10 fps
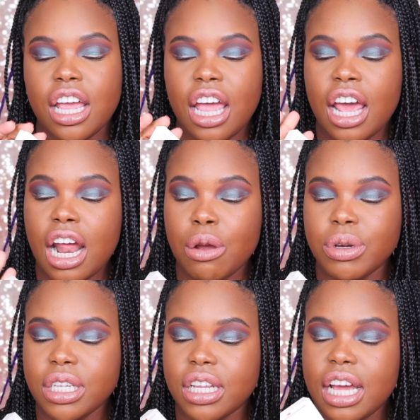And I
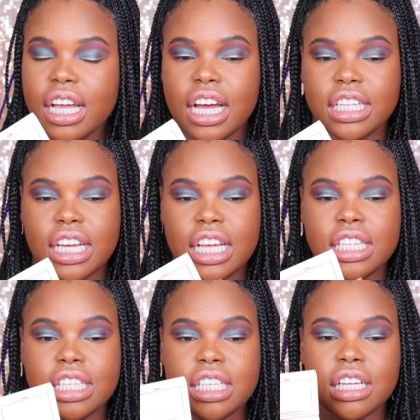wasn't lying guys, like
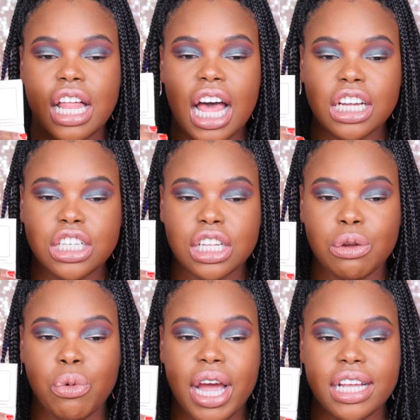it's still actually
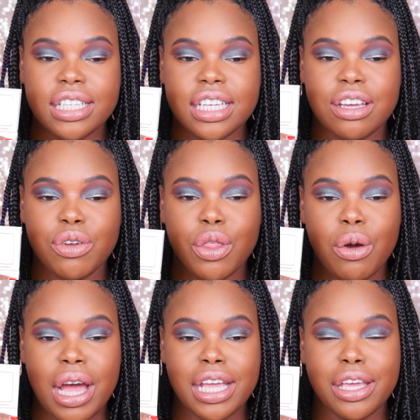white even
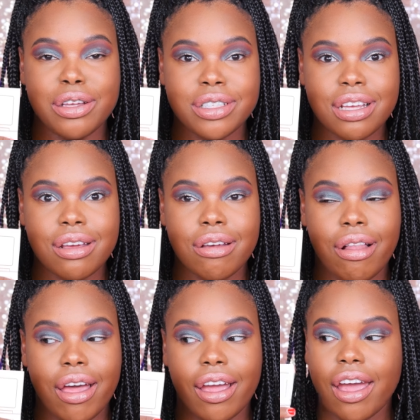though I use it
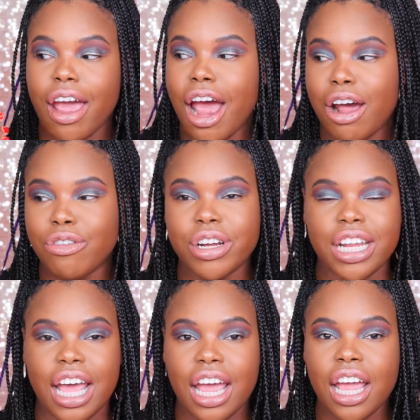like every
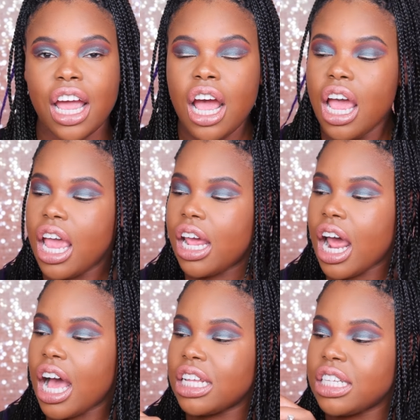day. It
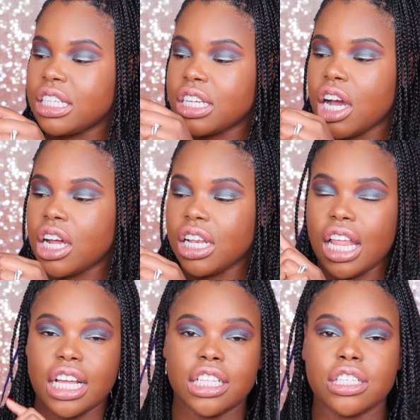hasn't gotten
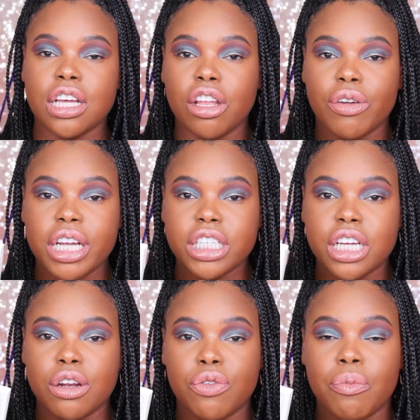like
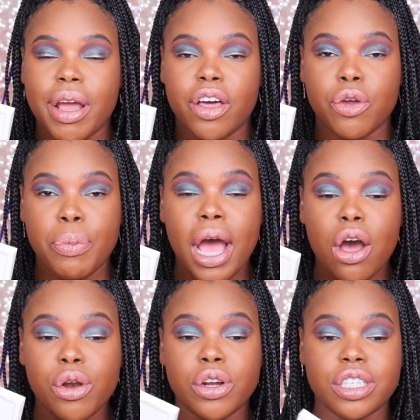discoloration from my other
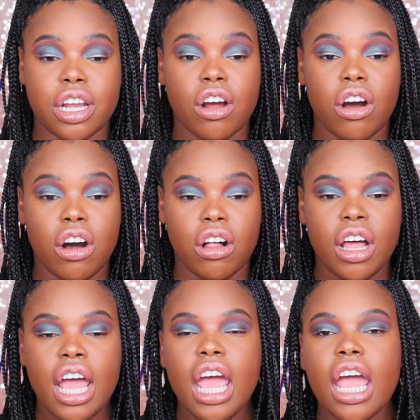powders at all
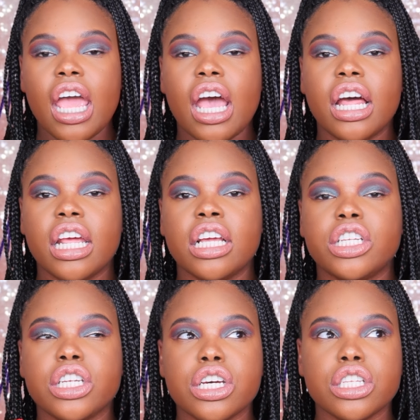and
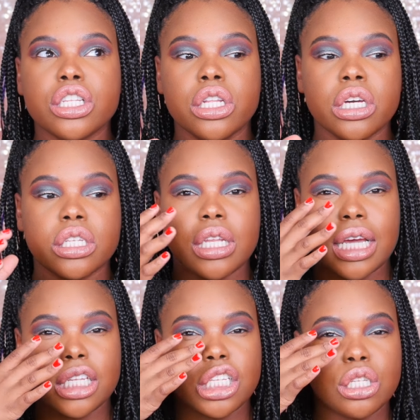it just looks
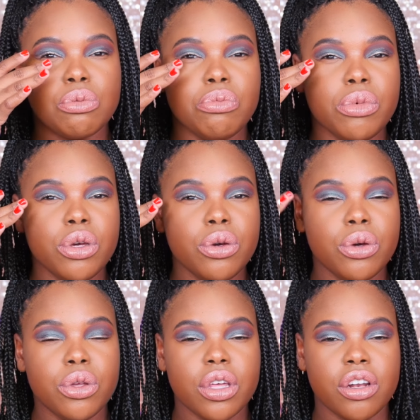like
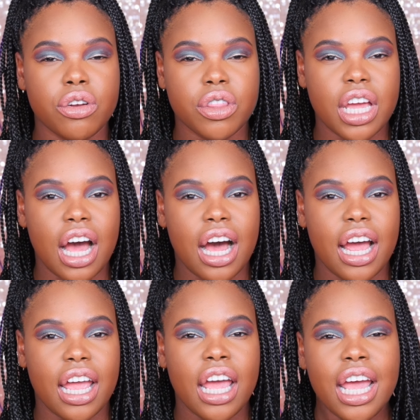smooth under the
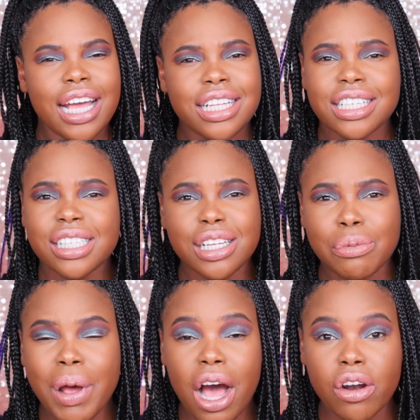eye. It doesn't
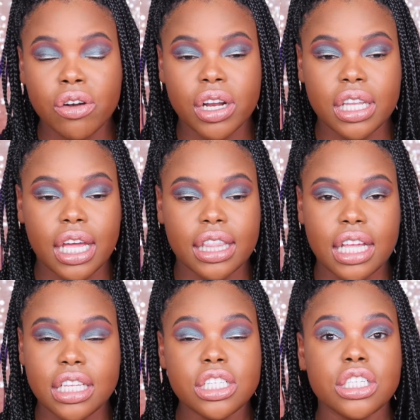look powdery. Like
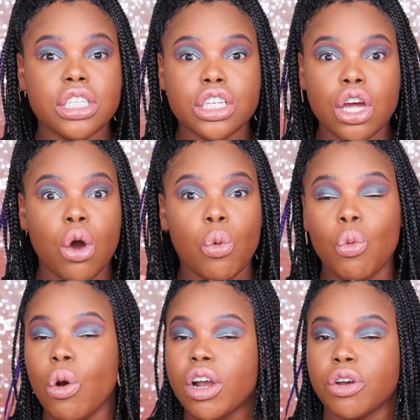they did such a
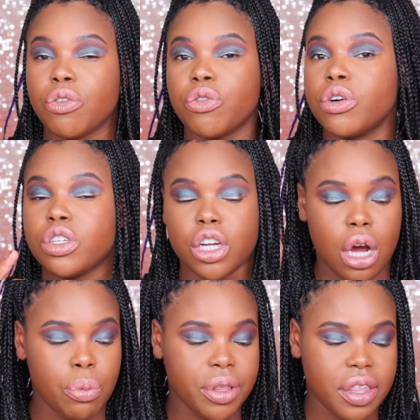wonderful
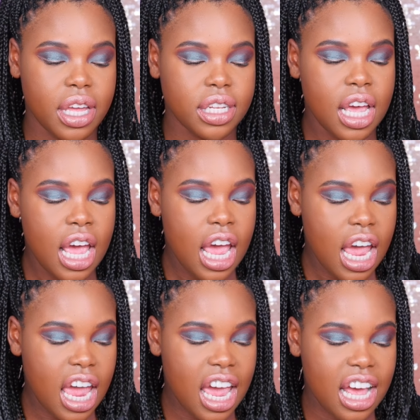job with it
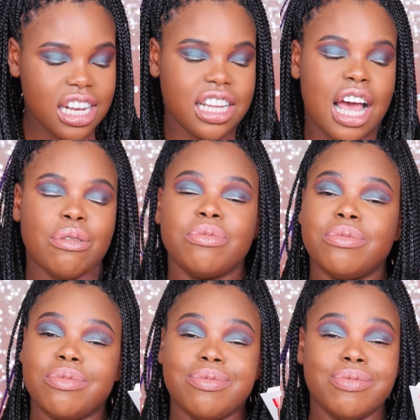and
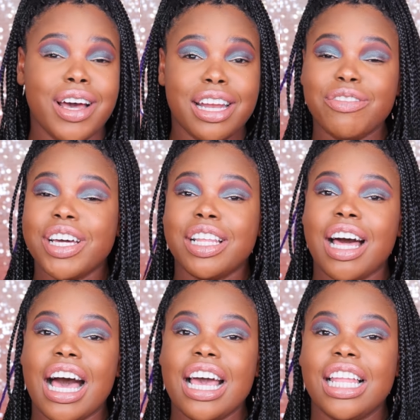I'm not even gonna
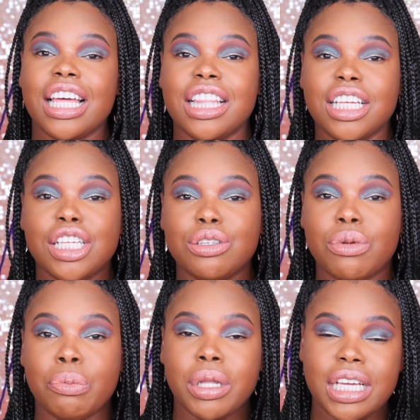lie like this has
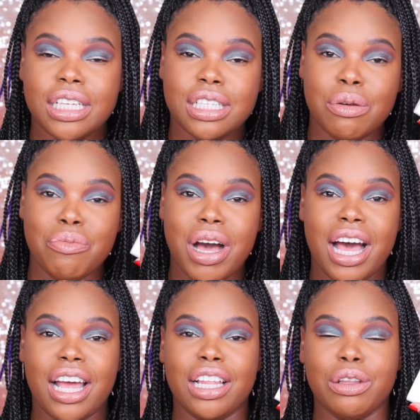replaced
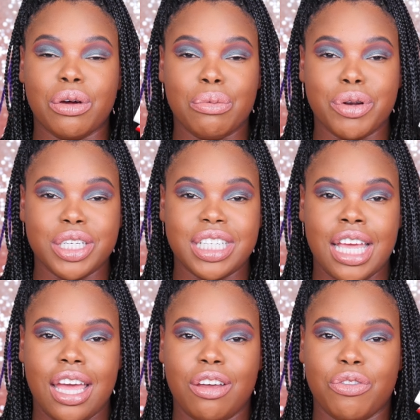my Laura
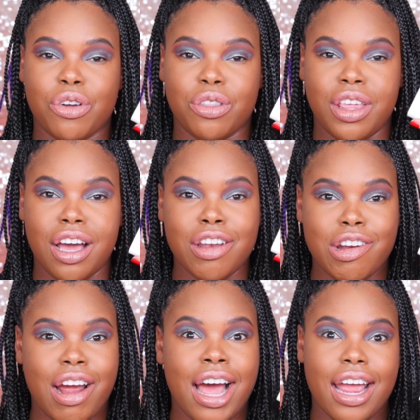Mercier for the
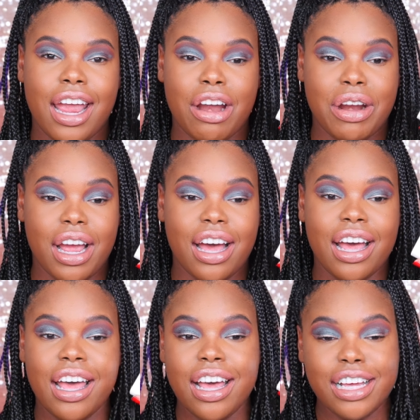under eye area.
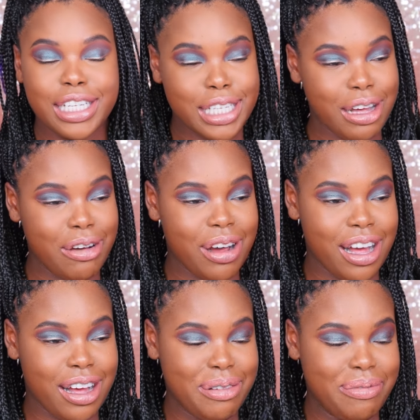So
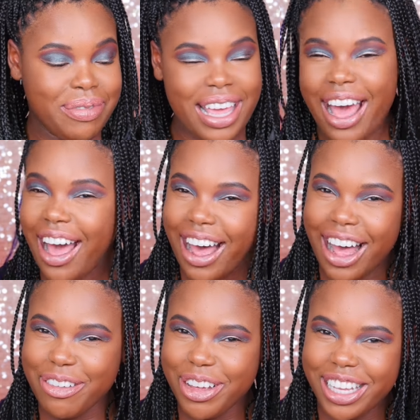um, yeah,
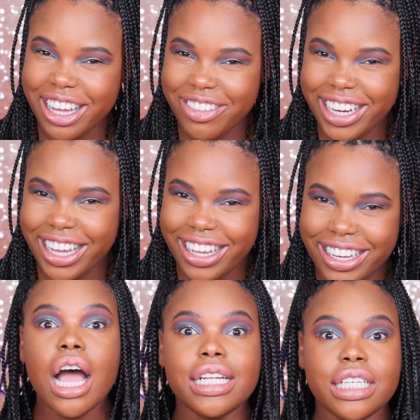I've been loving it.
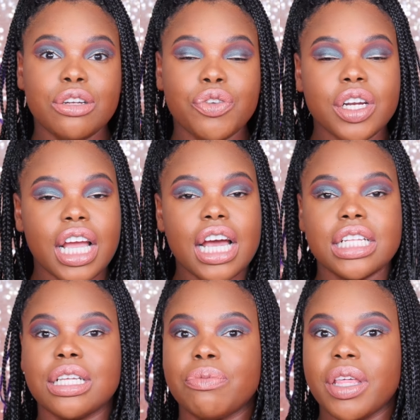I did forget
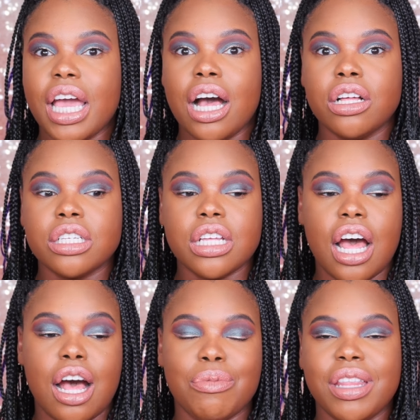something else
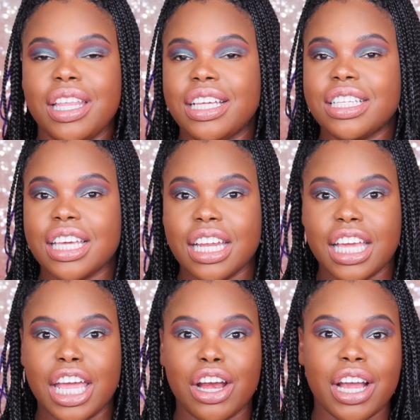um, in the
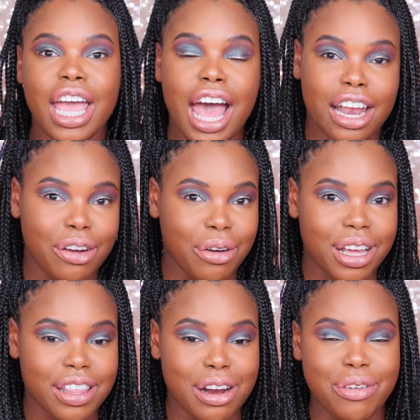skincare
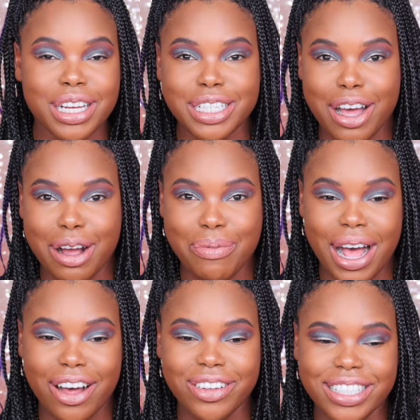category that I want to talk
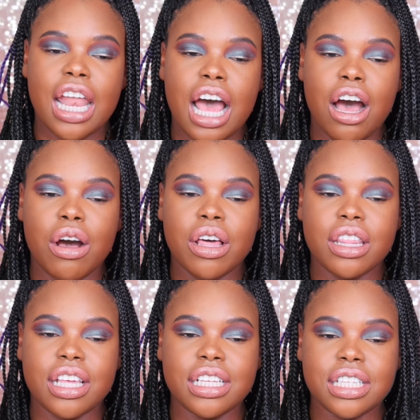about. Now
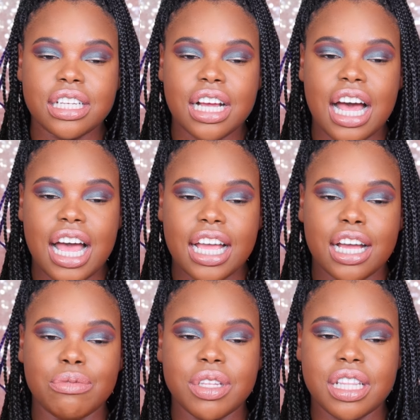this little guy
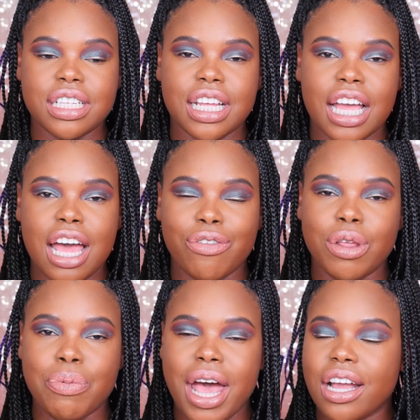comes in this like
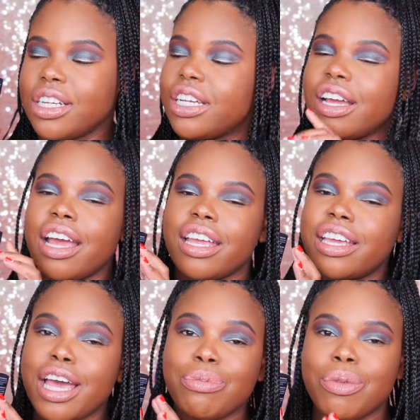hefty packaging. I I
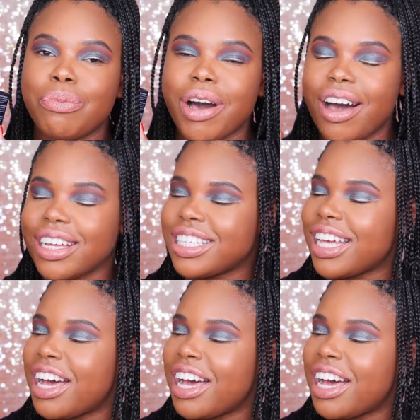kept the box.